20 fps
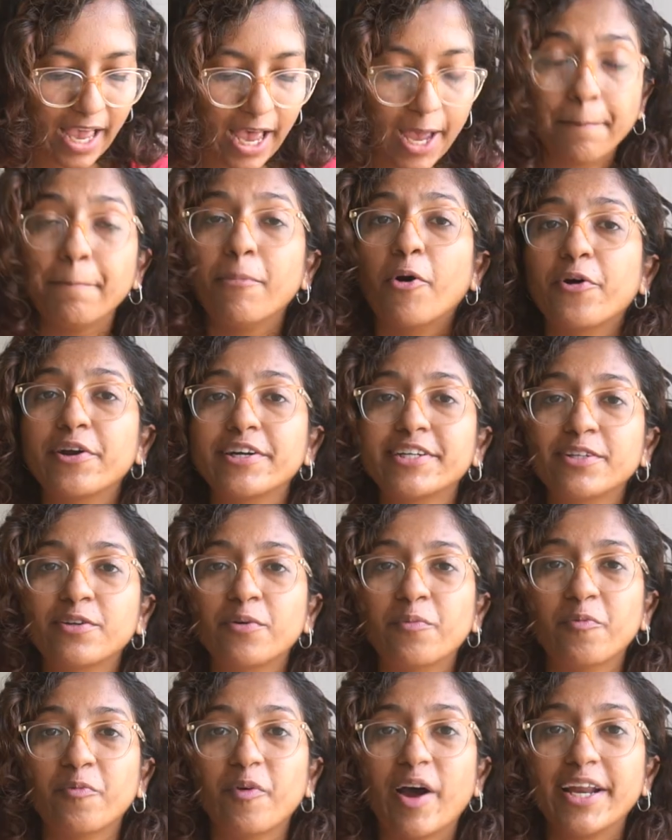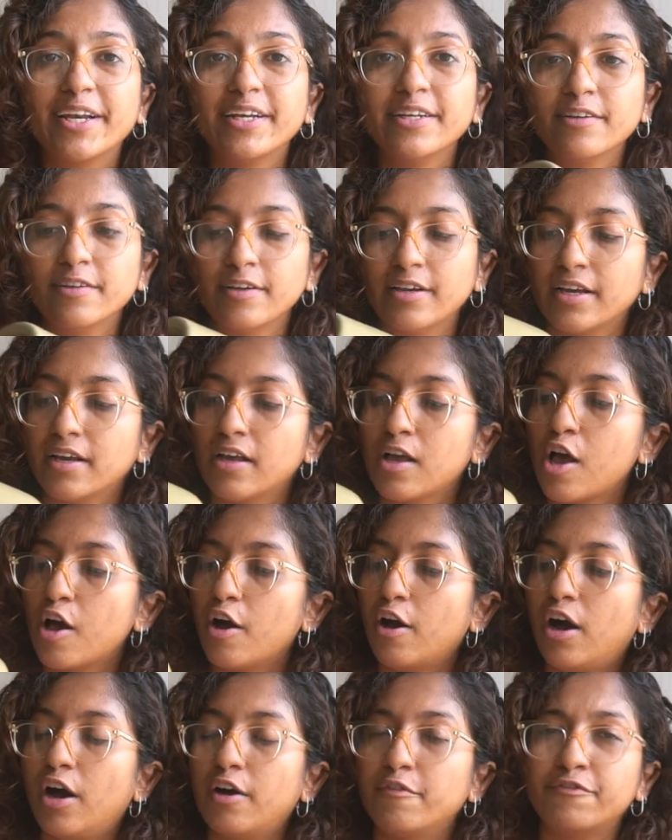I bought one
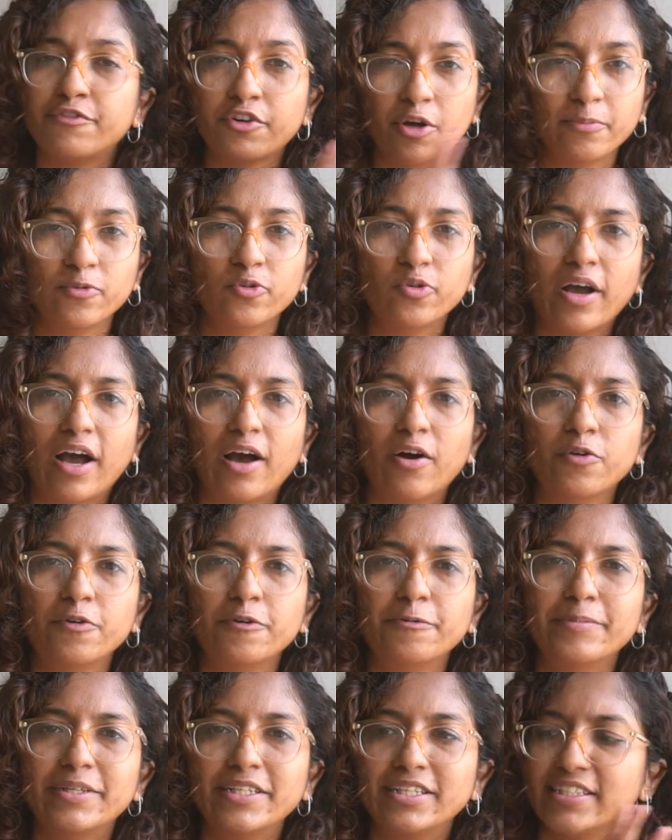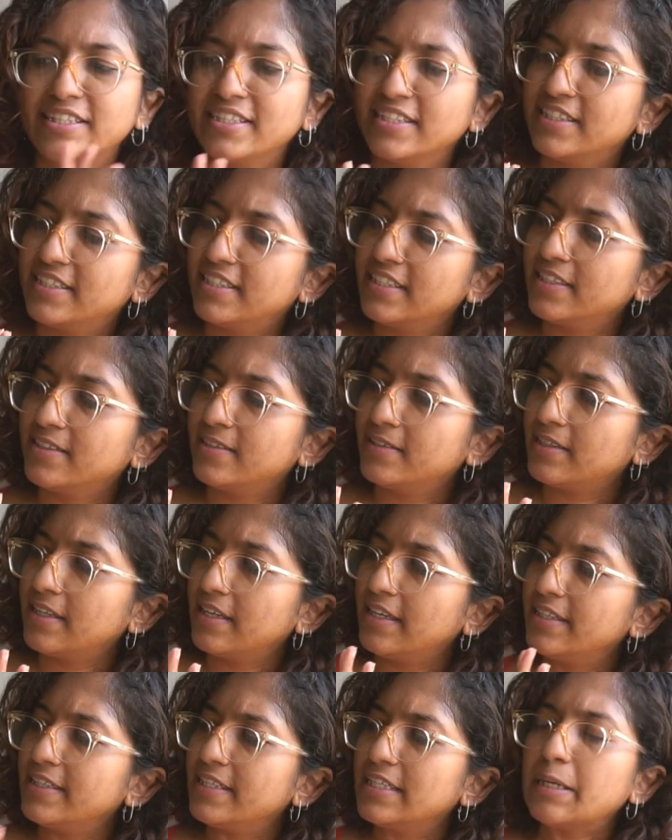from Ugaoo, but this is this
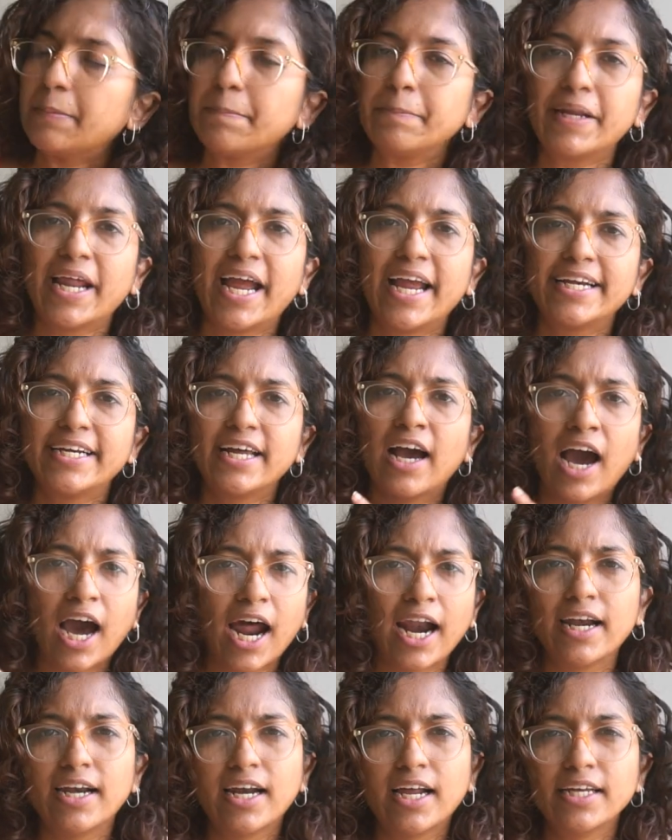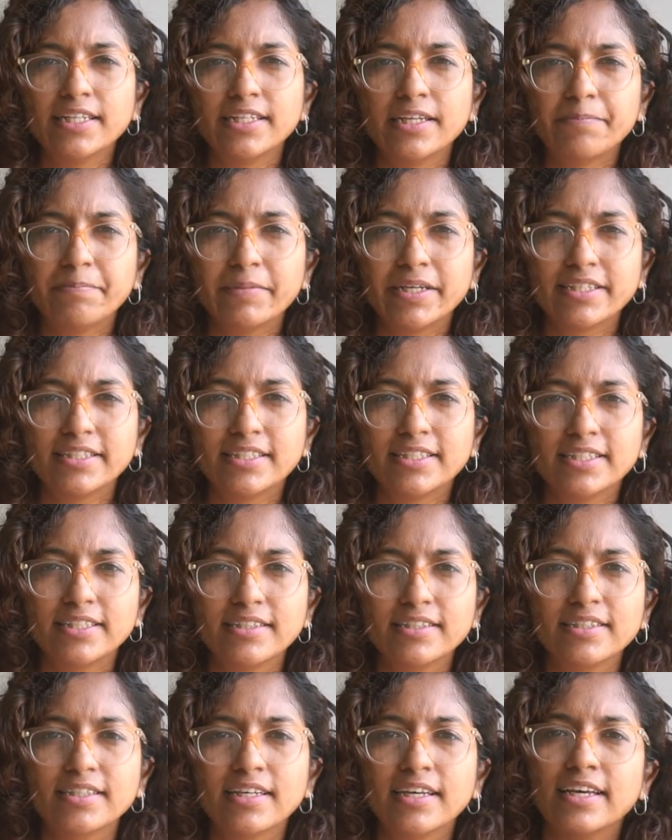Indian brand Harla that makes
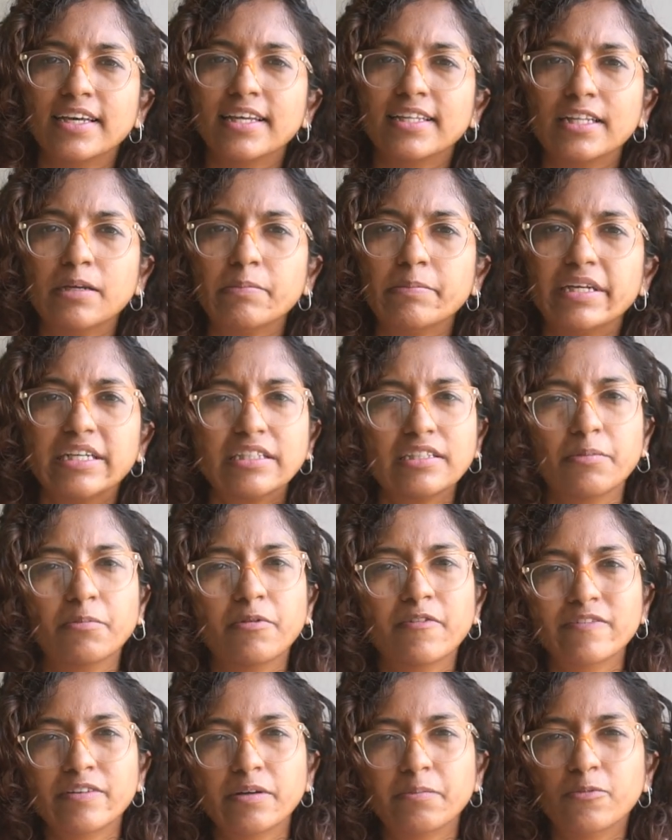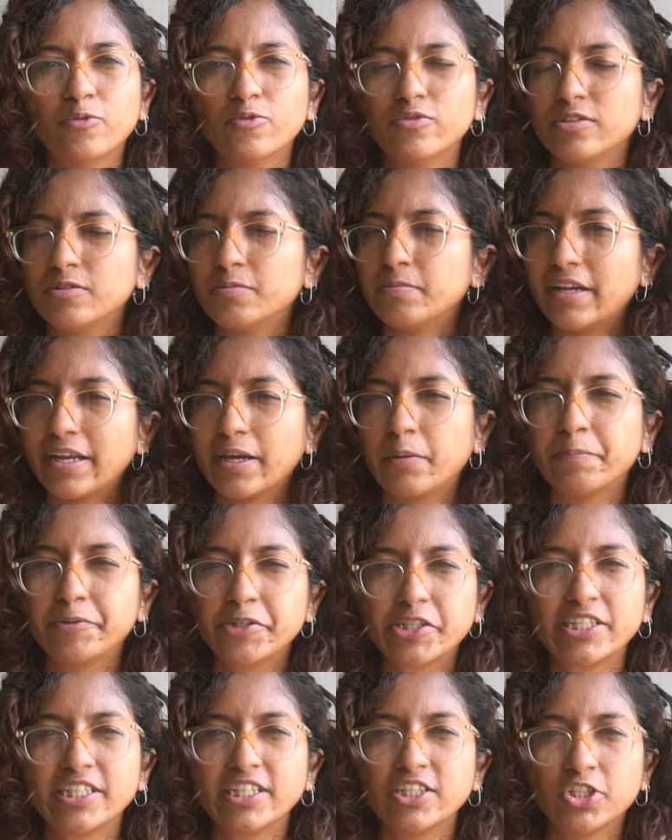these. They make some of the most like
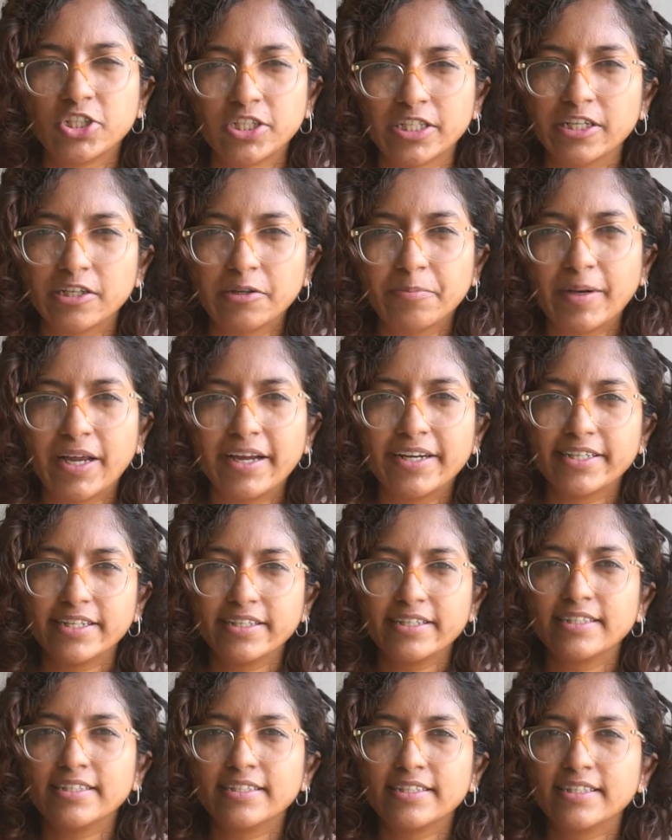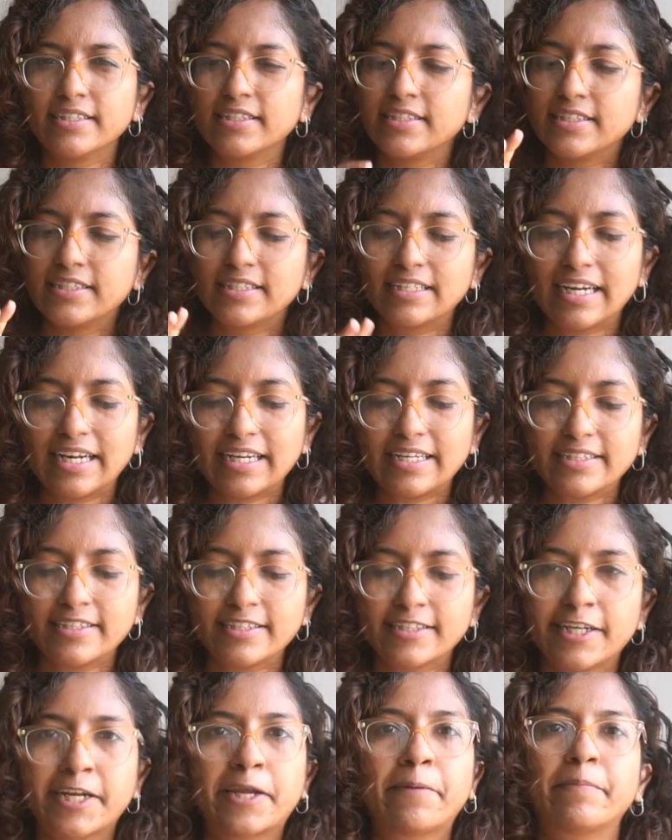pretty chic planters. This is
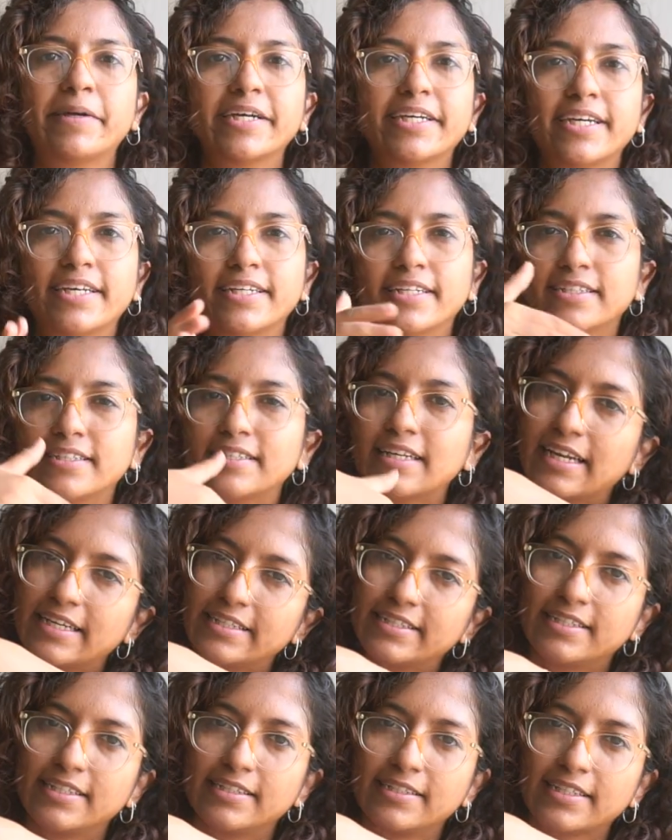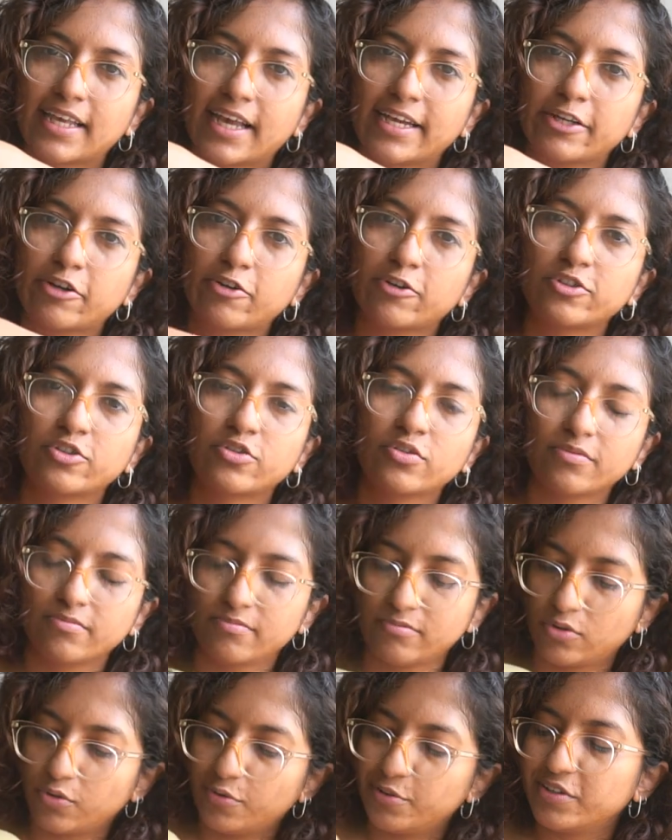glazed ceramic and it's glazed inside also.
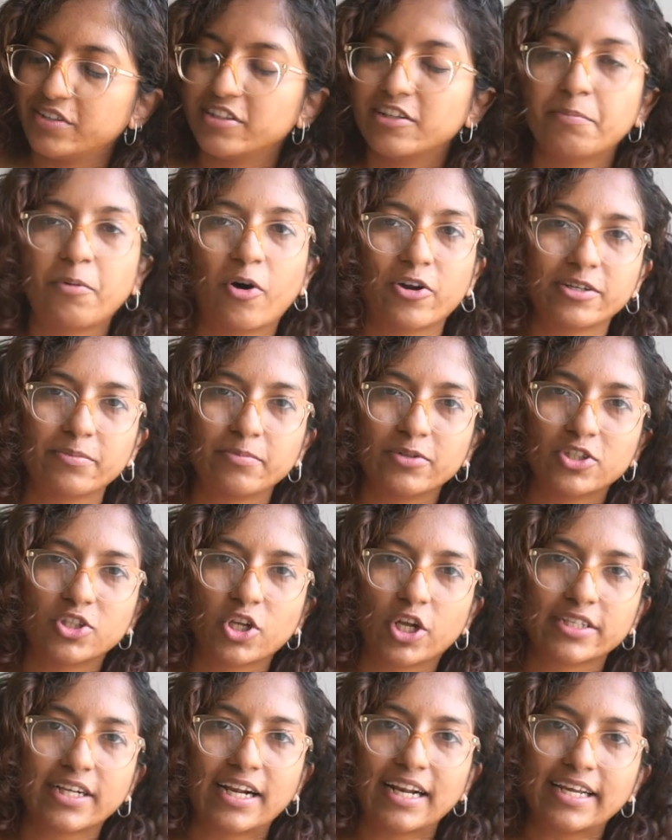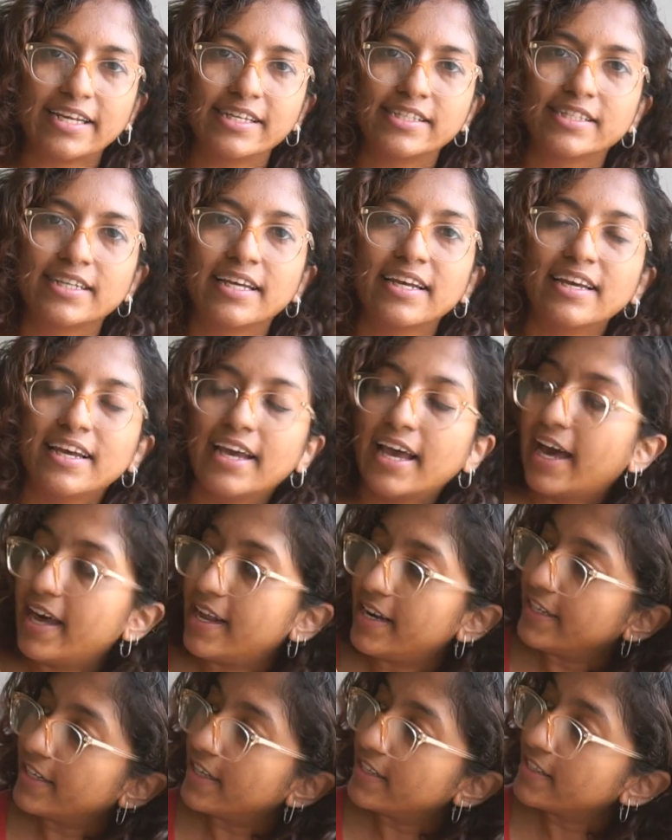Only the bottom is not glazed,
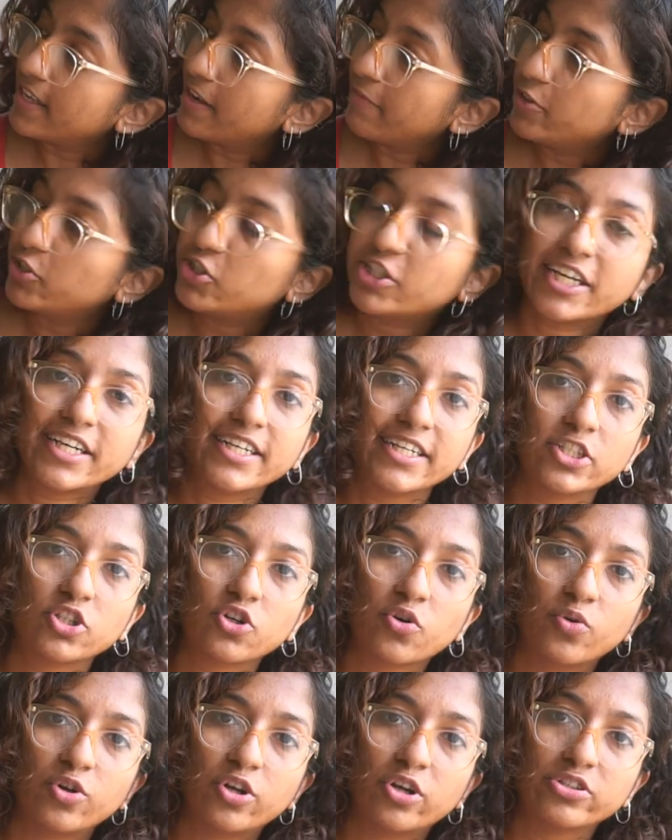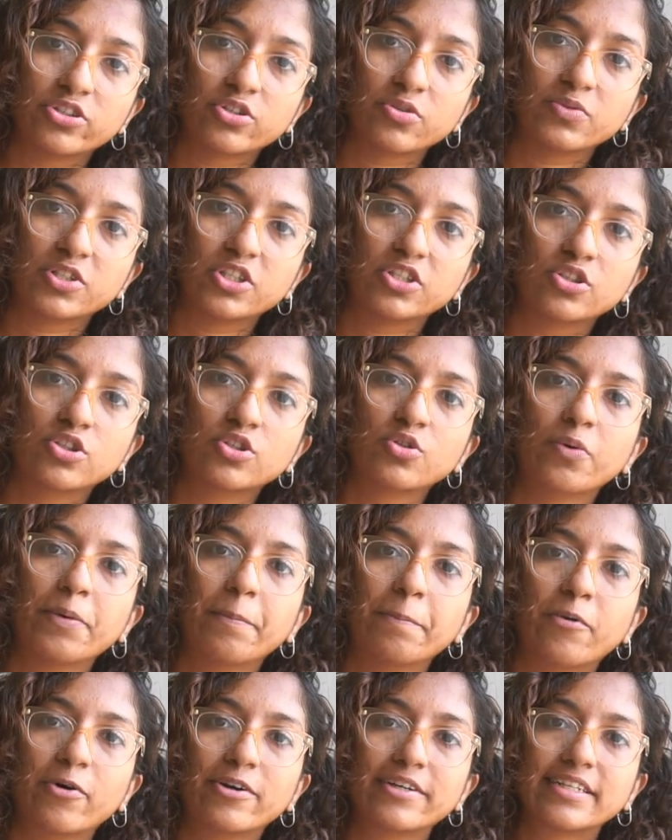and it does have a drainage hole also, which is so
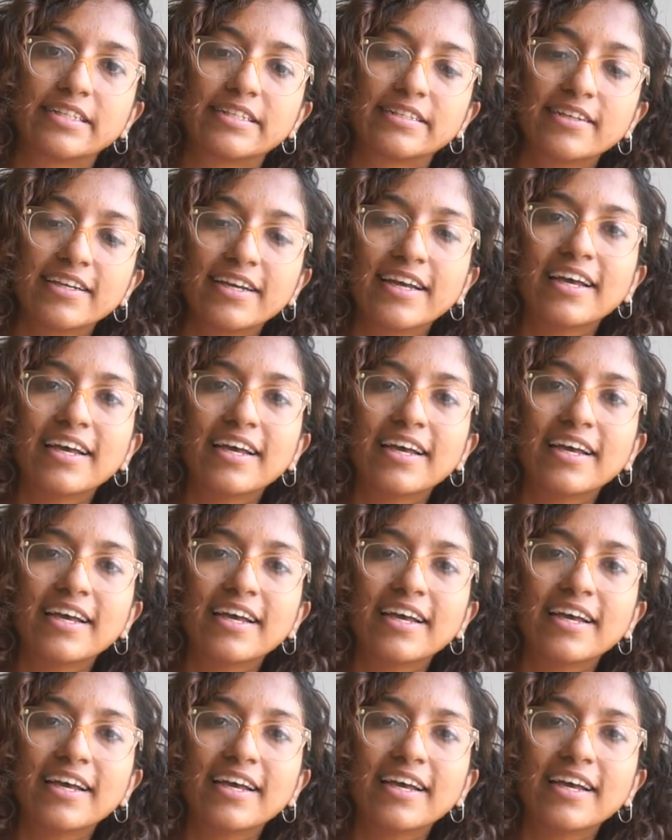important.